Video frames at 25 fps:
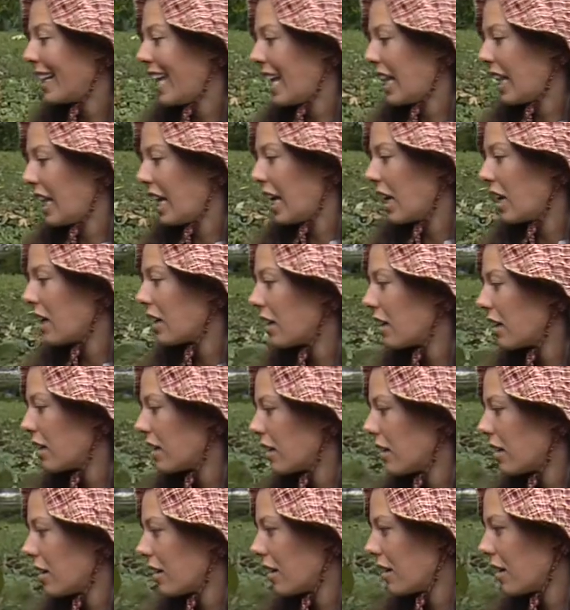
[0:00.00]
lately.
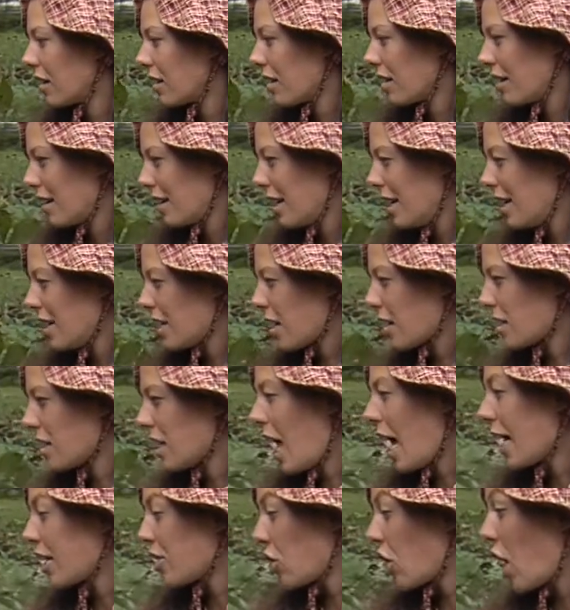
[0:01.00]
He doesn't
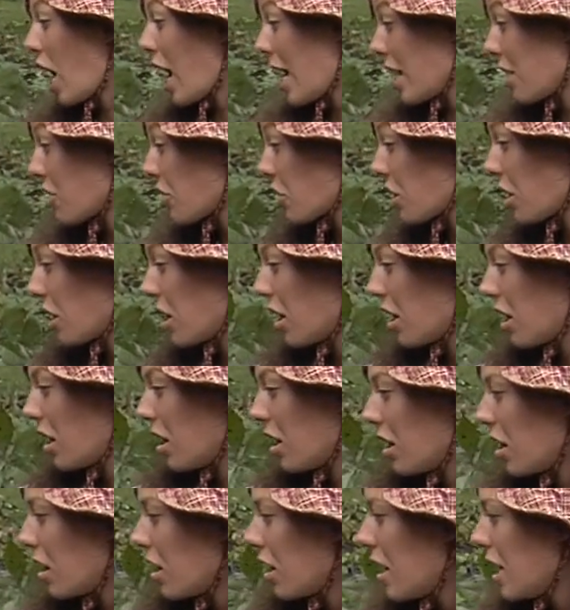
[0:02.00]
like change.
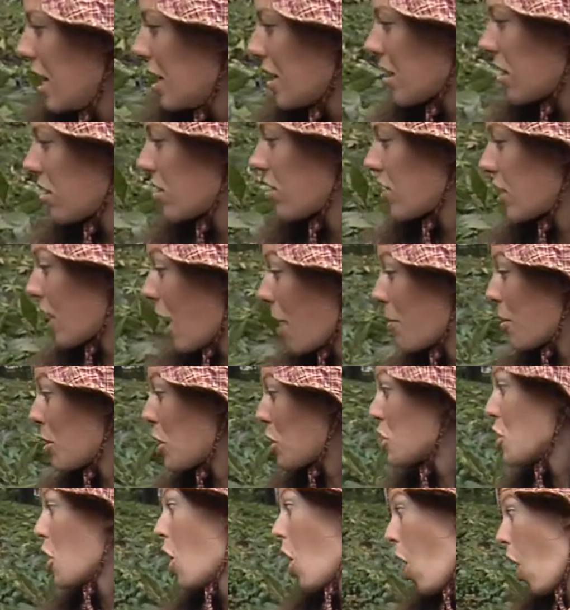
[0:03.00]
He's a
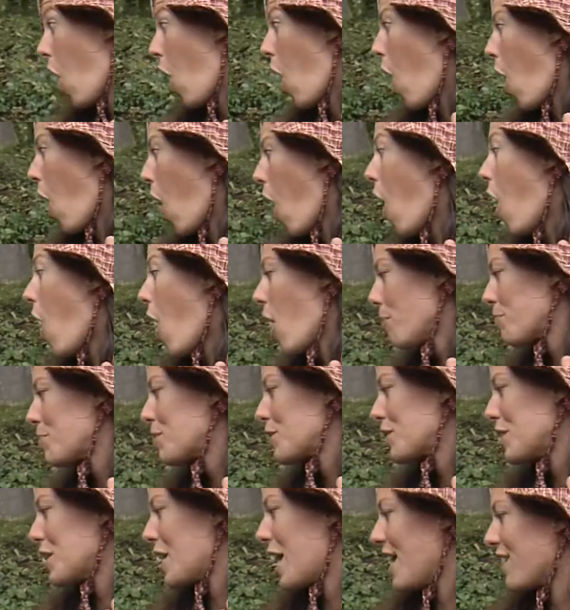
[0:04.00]
stubborn,
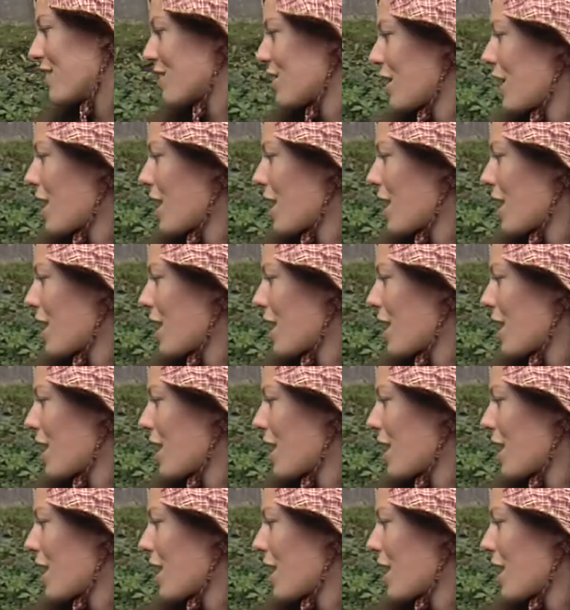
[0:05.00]
obstinate